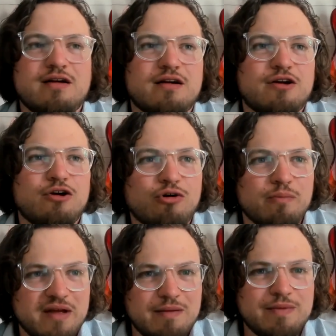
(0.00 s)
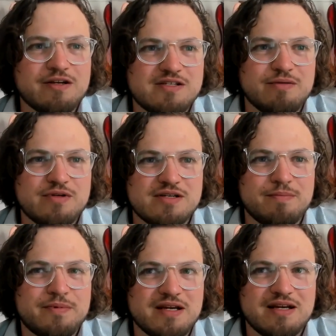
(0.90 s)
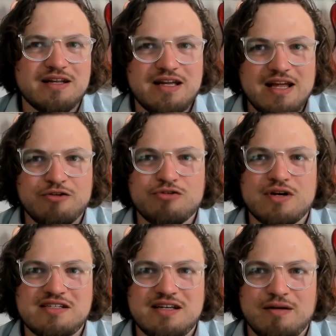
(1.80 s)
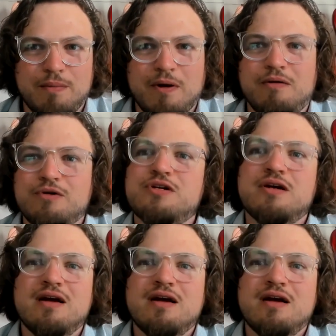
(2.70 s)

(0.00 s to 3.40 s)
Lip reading: caught me because it was a particularly interesting approach,